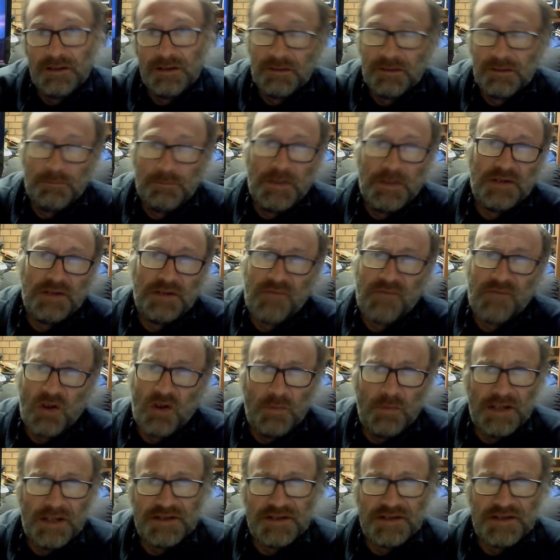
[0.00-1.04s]
it's a bit of
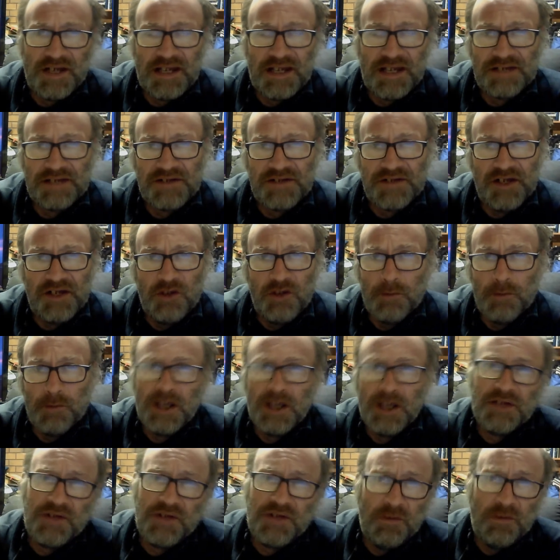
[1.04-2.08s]
old man's sarcastic
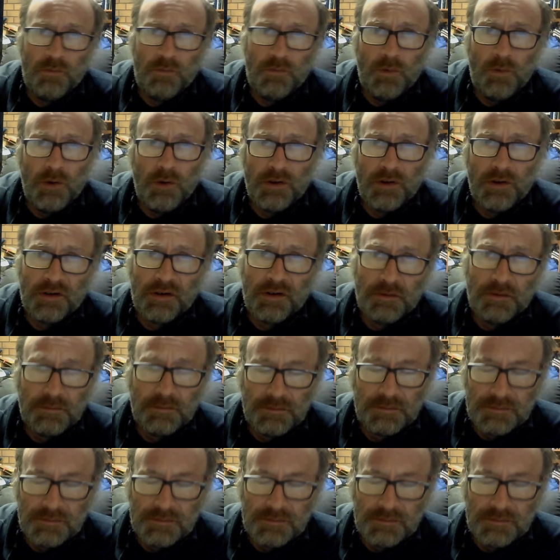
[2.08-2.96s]
humour. It didn't work.